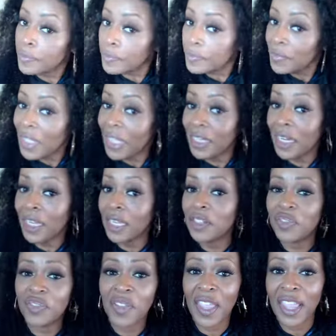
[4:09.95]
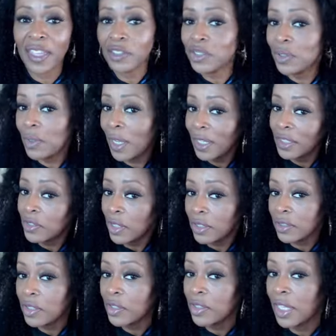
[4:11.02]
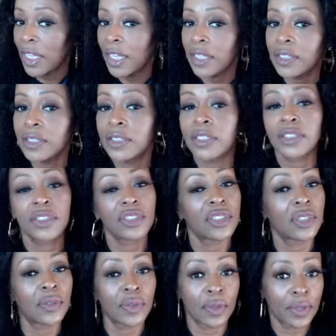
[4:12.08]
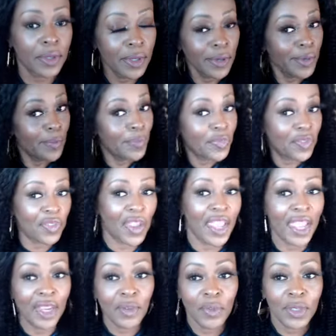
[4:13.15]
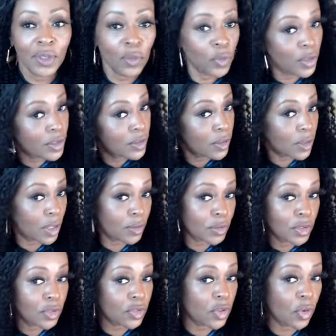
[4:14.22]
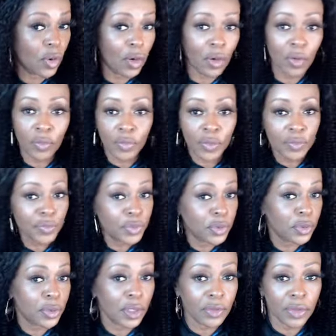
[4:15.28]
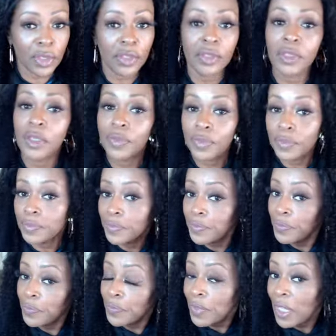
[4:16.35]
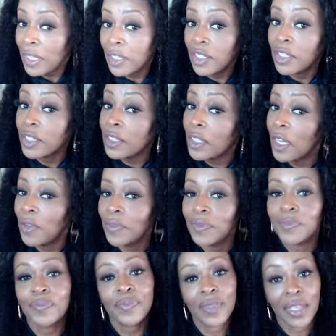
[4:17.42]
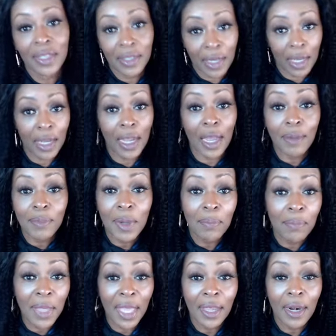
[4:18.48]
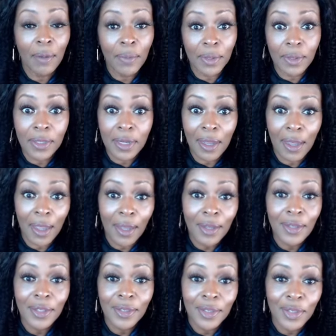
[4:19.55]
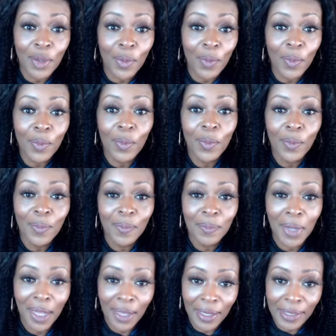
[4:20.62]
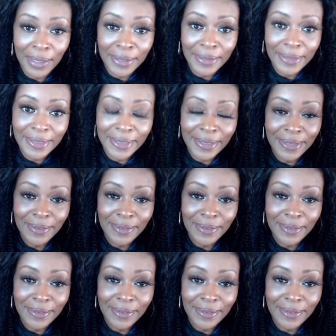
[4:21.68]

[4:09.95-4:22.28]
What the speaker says: And I got a fan shoe. I ain't trying to turn the air conditioner on. Fan with the window, the door open. That's good enough. Good enough. And I got my bat. I will knock yo behind that.